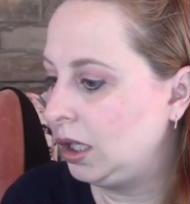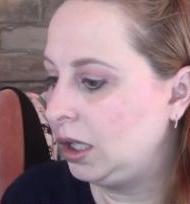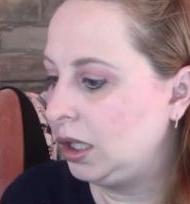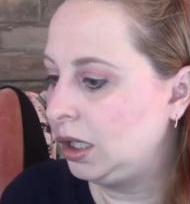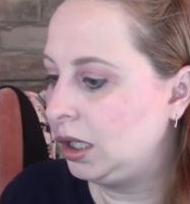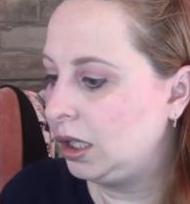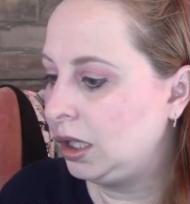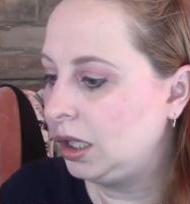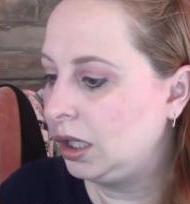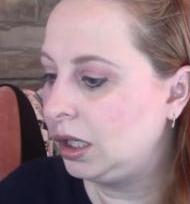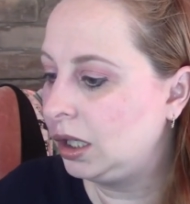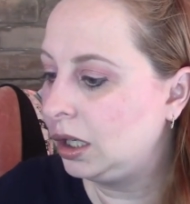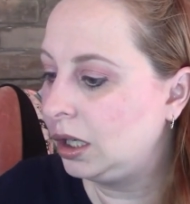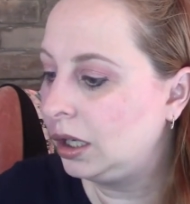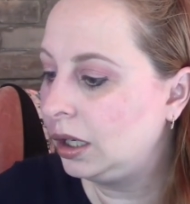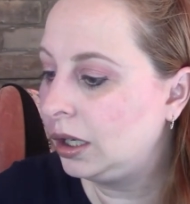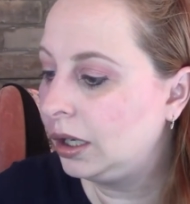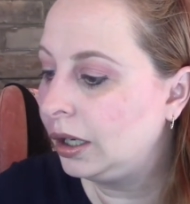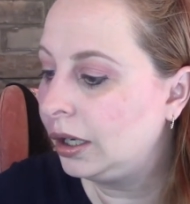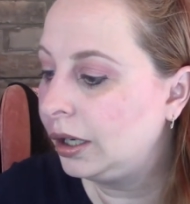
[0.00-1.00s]

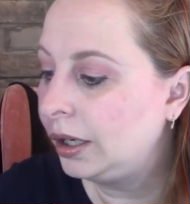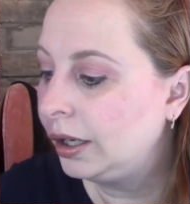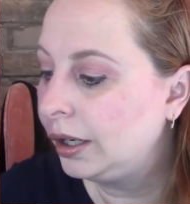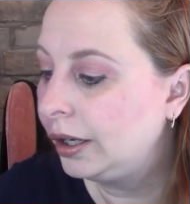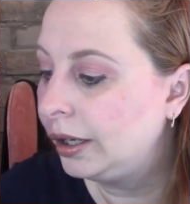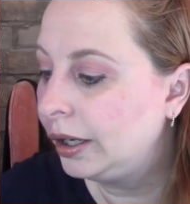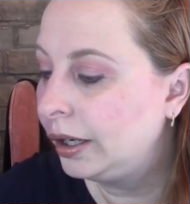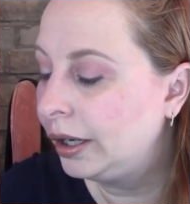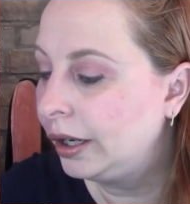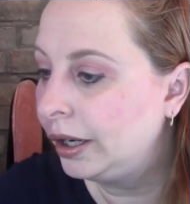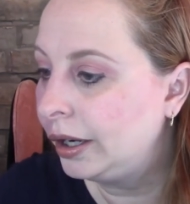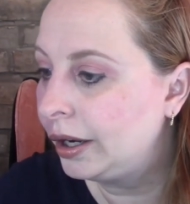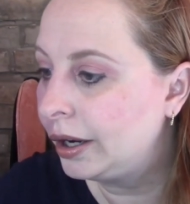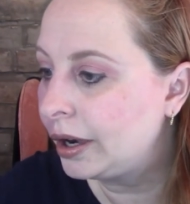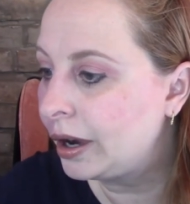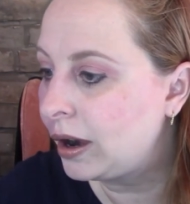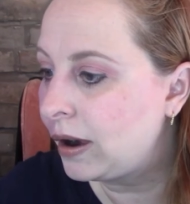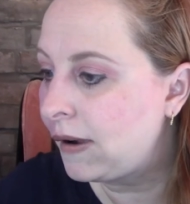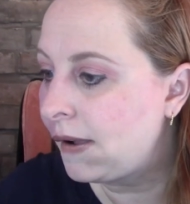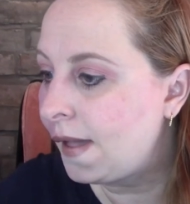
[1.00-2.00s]

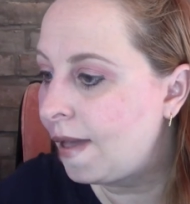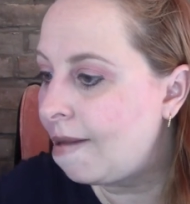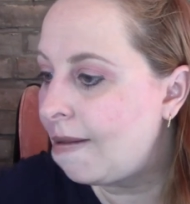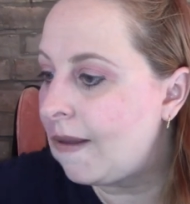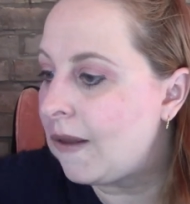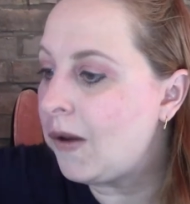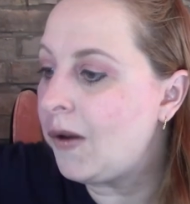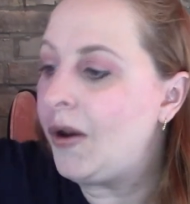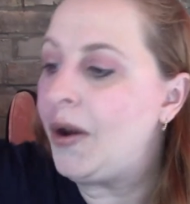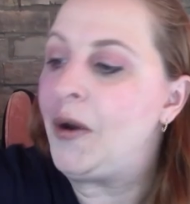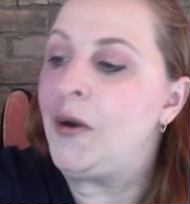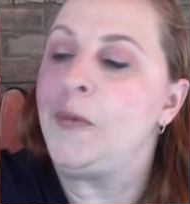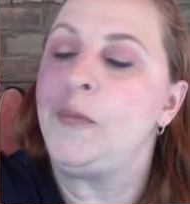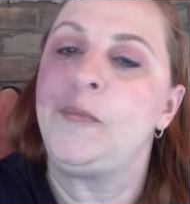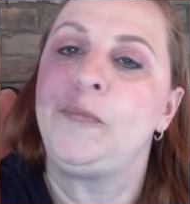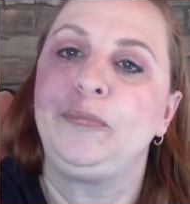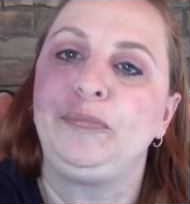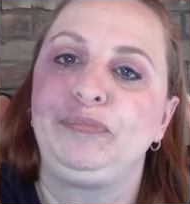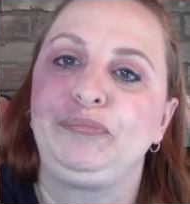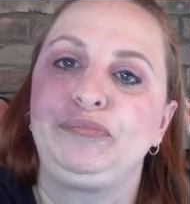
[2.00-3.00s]

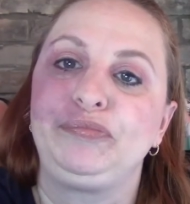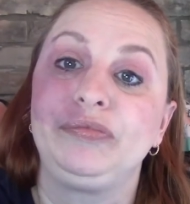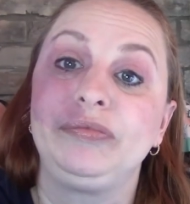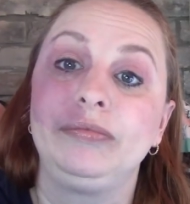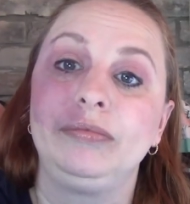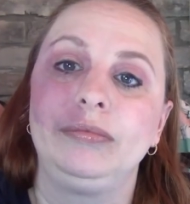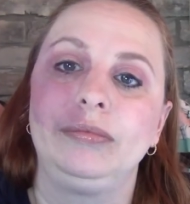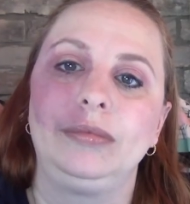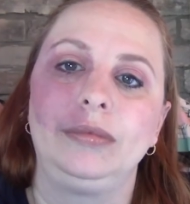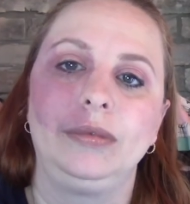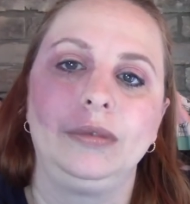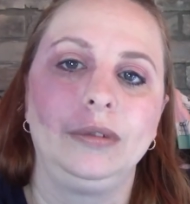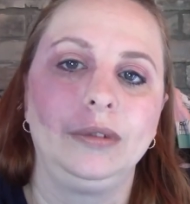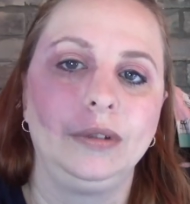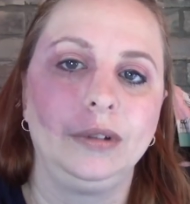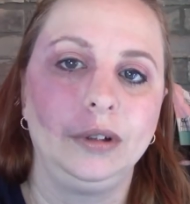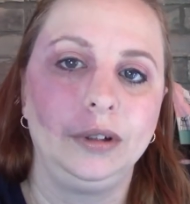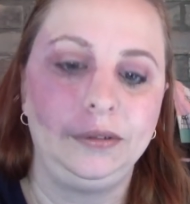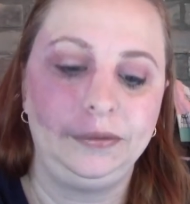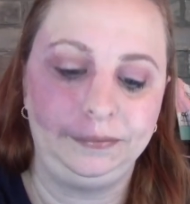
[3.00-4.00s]

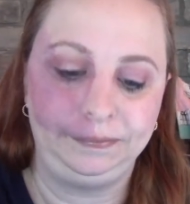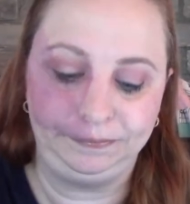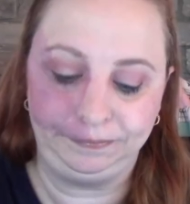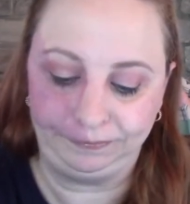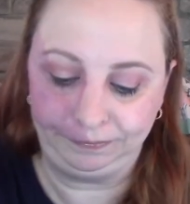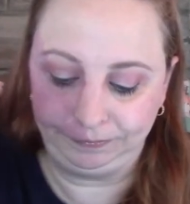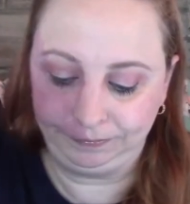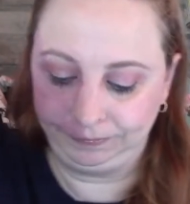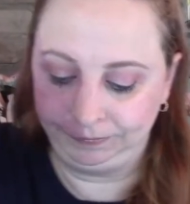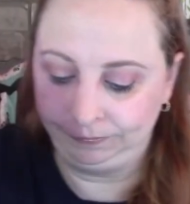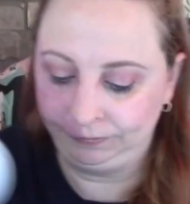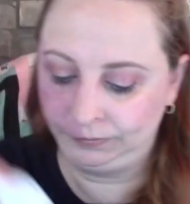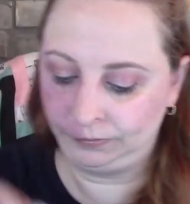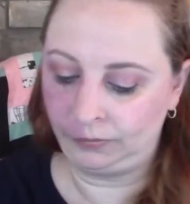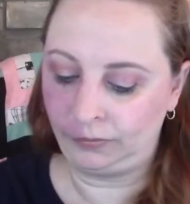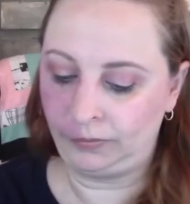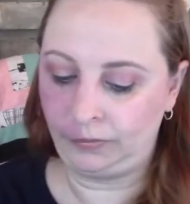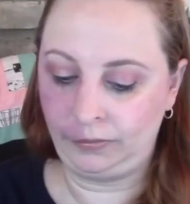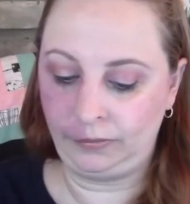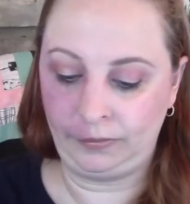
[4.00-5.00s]

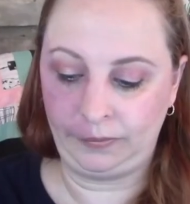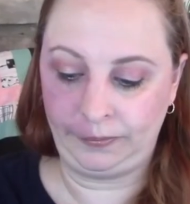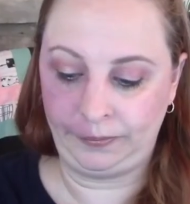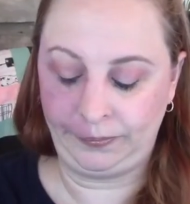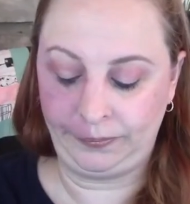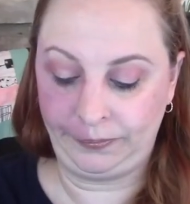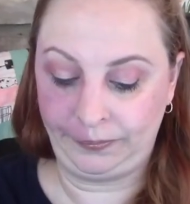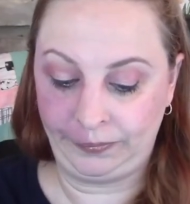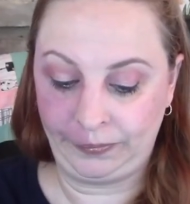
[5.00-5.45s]
(silence)